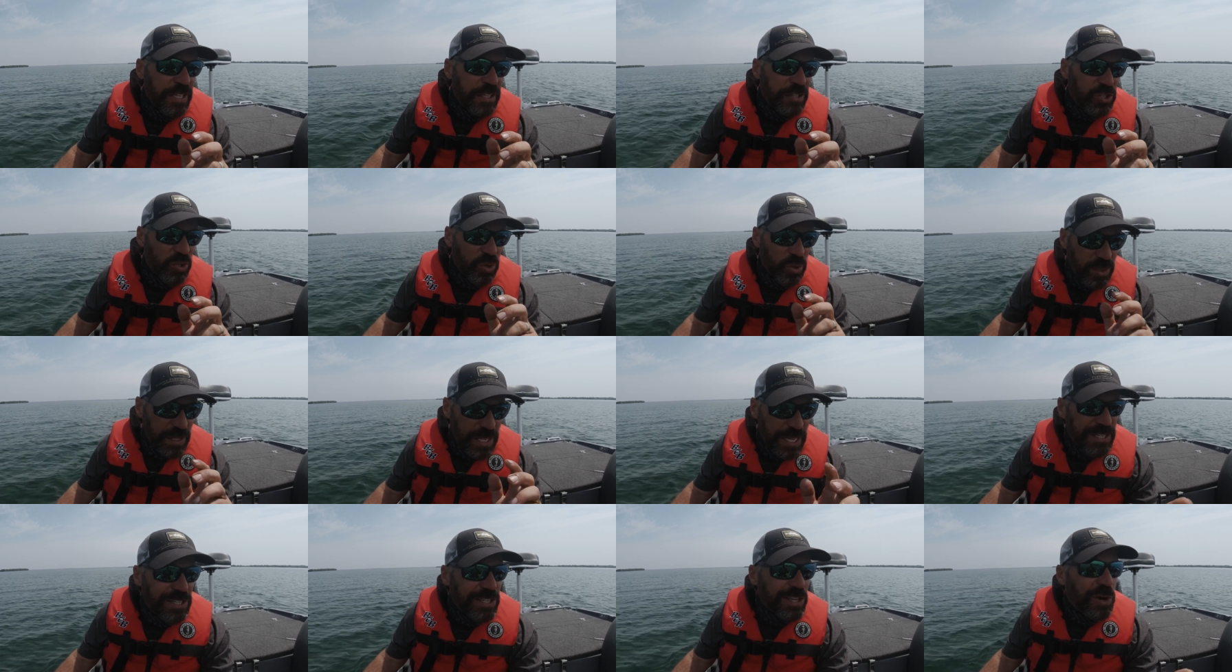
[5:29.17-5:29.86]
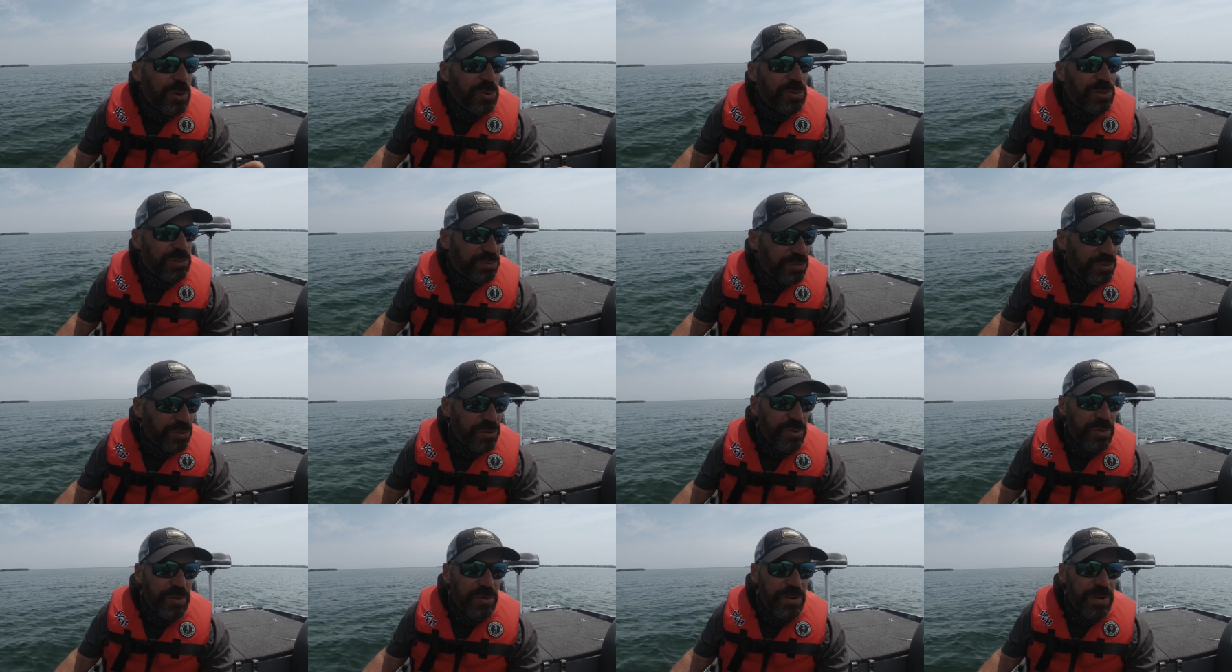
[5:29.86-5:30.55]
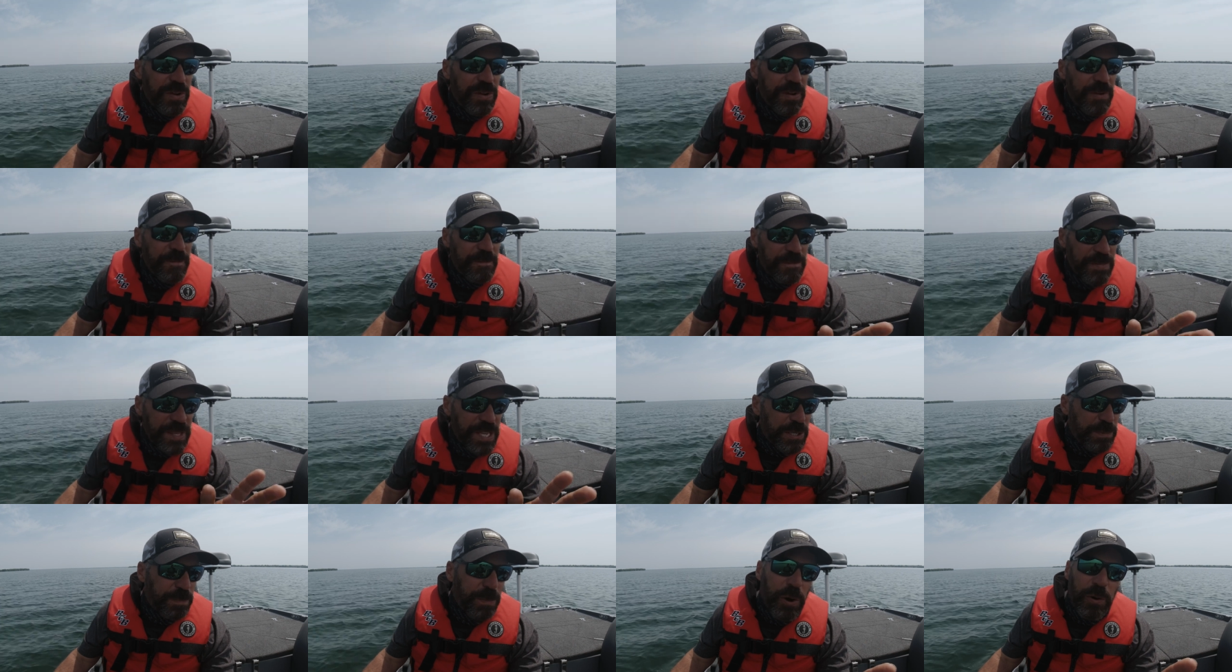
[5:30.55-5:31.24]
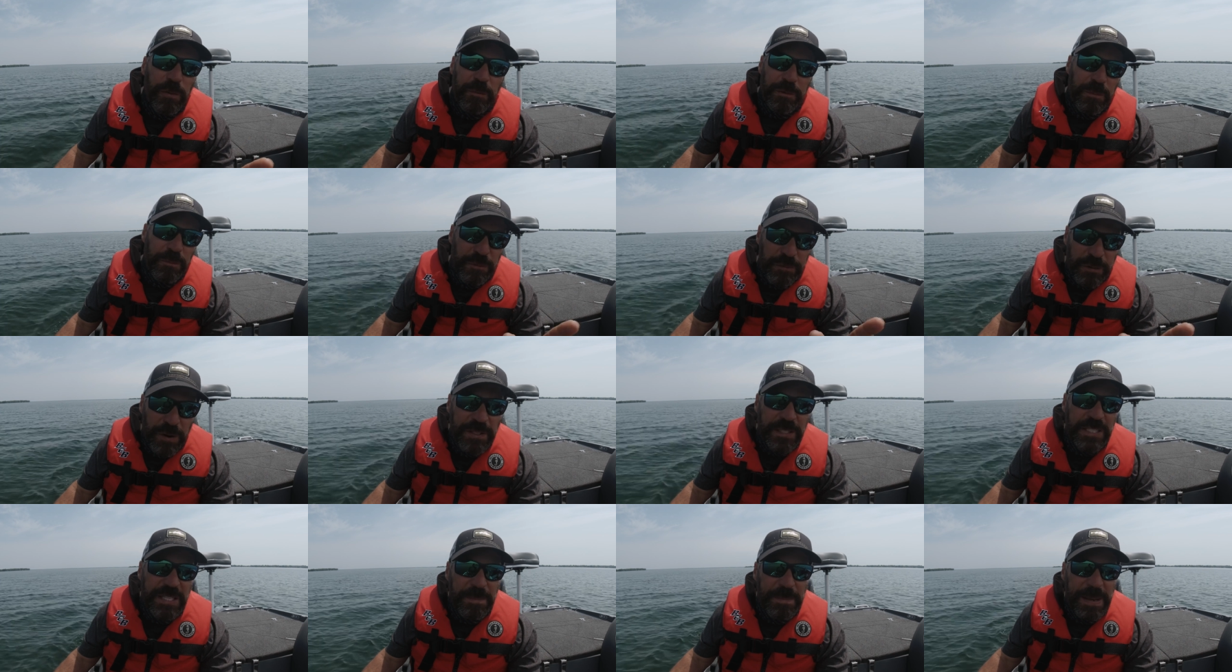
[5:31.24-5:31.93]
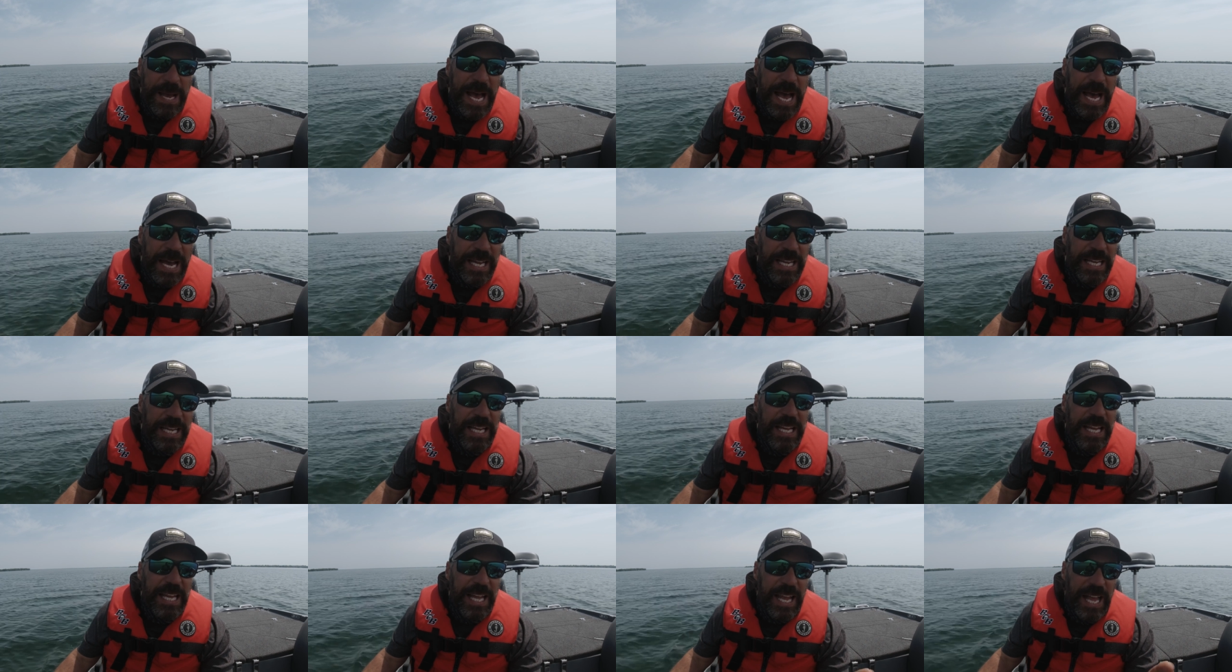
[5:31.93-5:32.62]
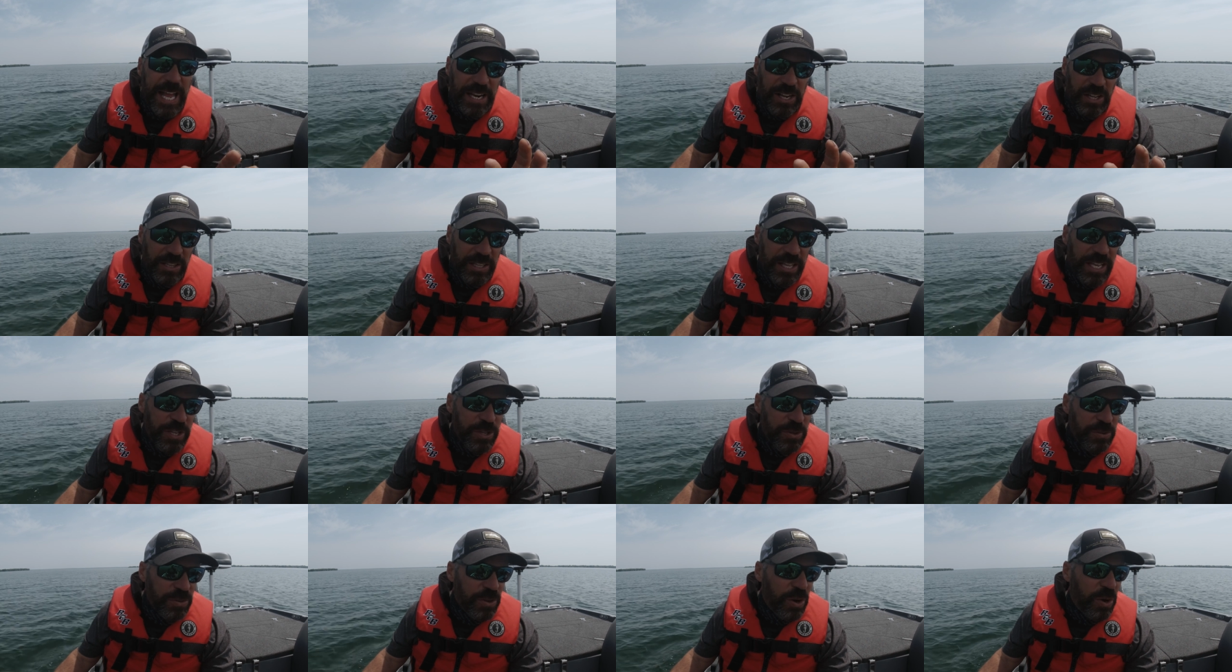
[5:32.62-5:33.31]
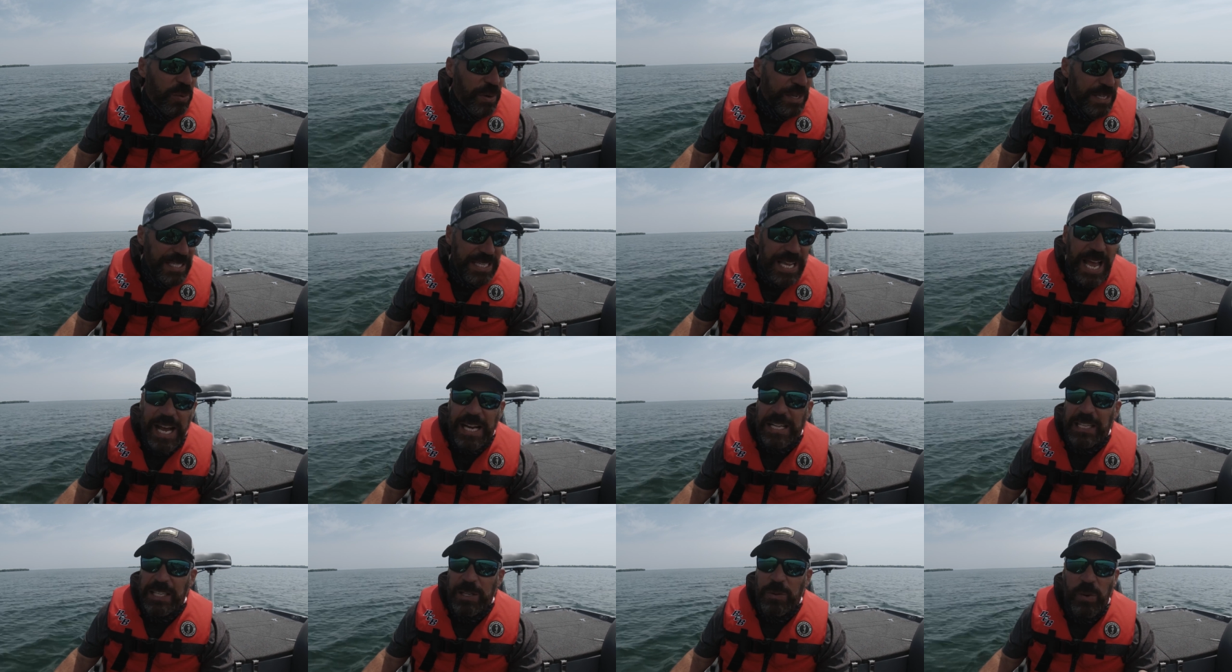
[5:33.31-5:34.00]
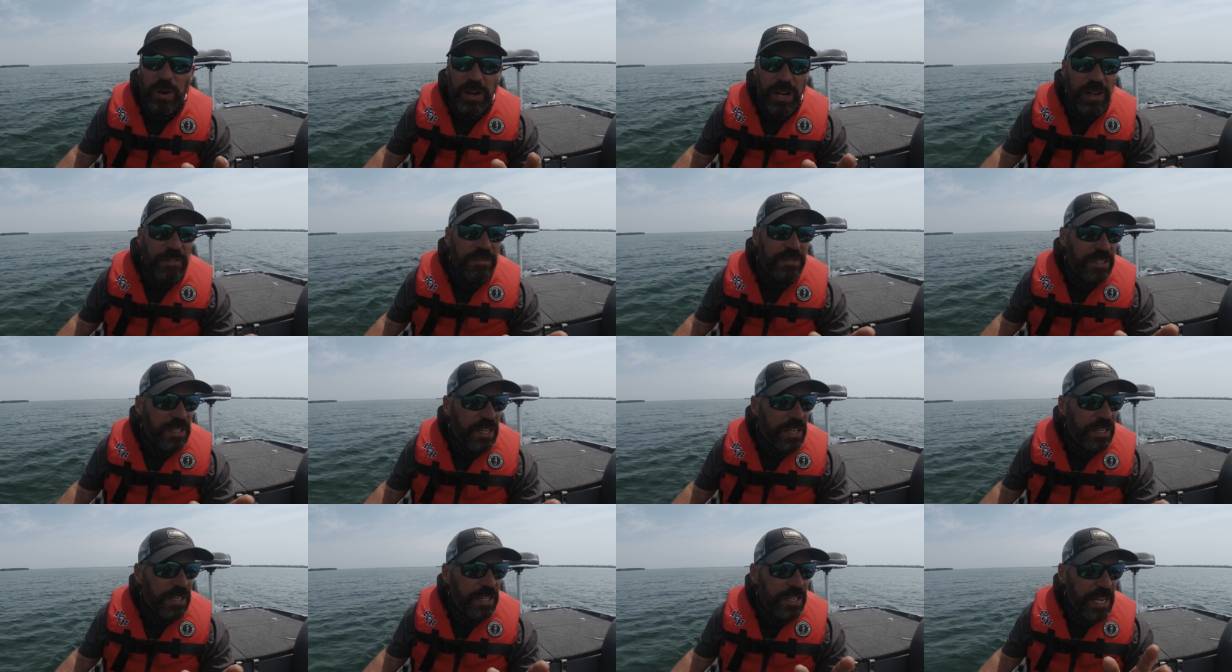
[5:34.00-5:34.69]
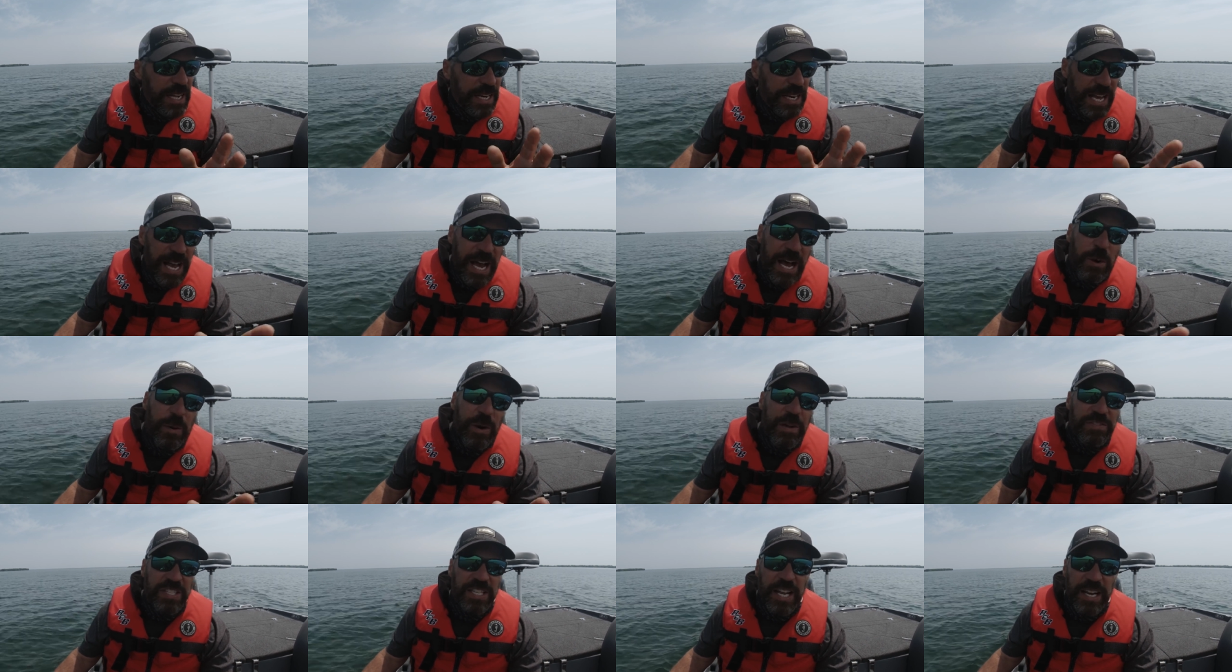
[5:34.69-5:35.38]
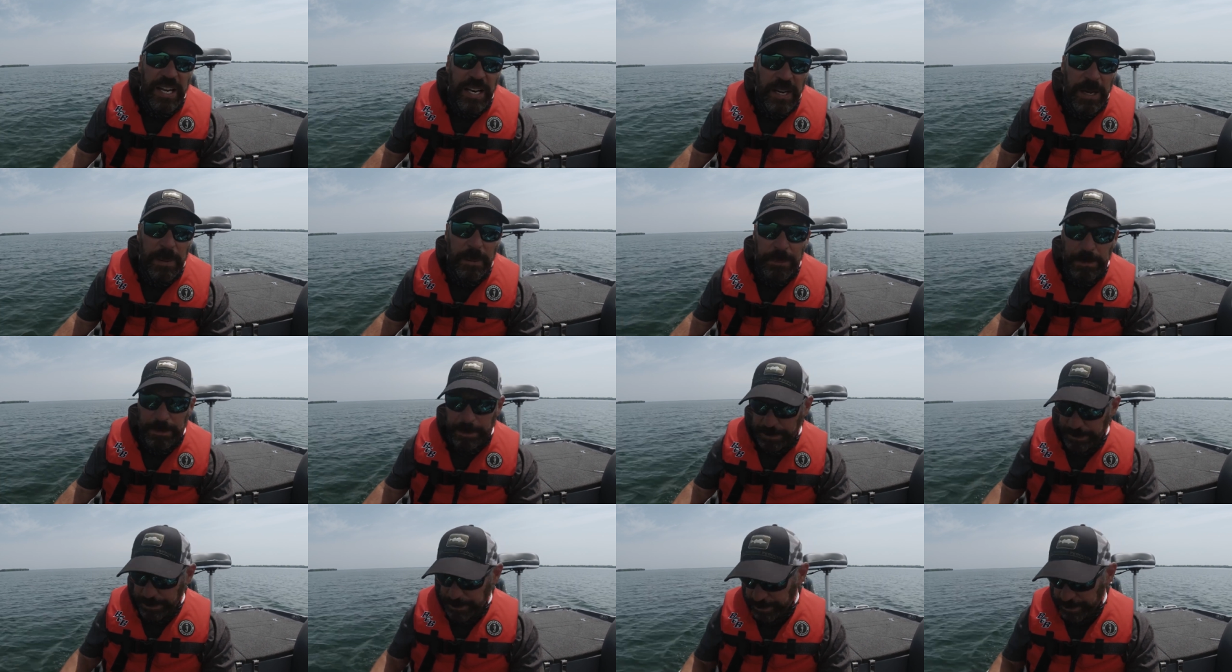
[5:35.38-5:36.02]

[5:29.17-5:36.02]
So let's go through this boat from front to back and I'll let you know exactly what I've done and how I've set it up.